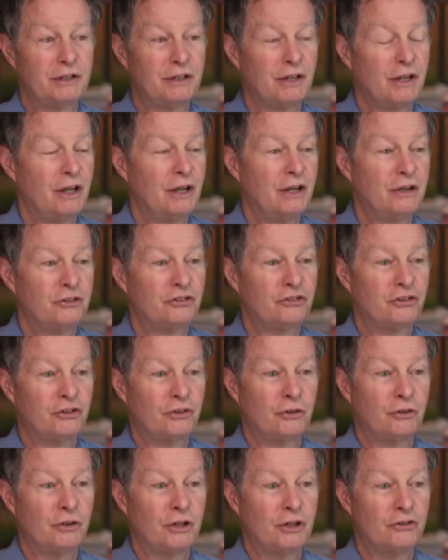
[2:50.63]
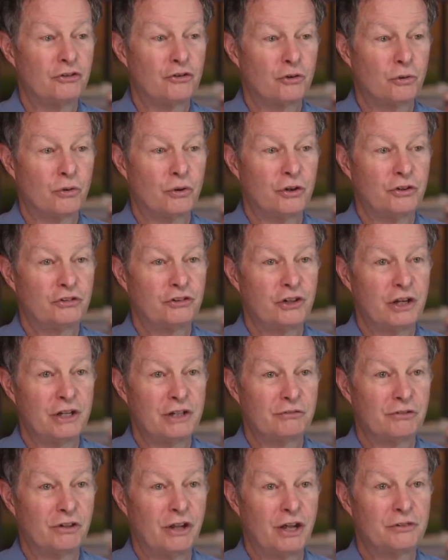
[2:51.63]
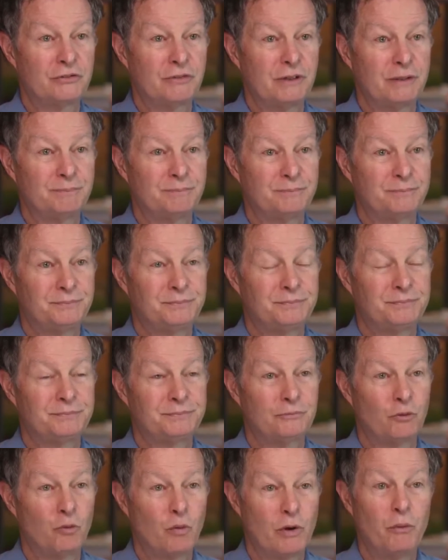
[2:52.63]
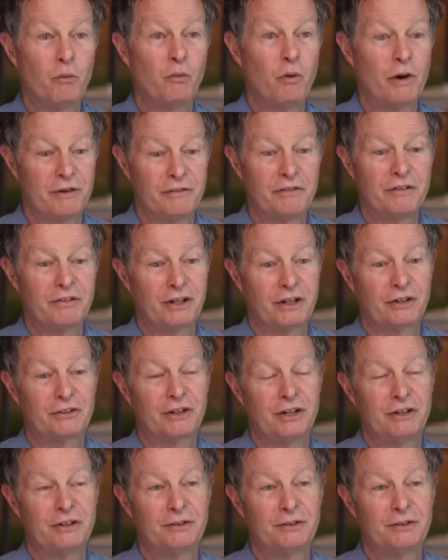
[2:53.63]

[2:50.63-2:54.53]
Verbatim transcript: and still enjoy studying philosophy one of the things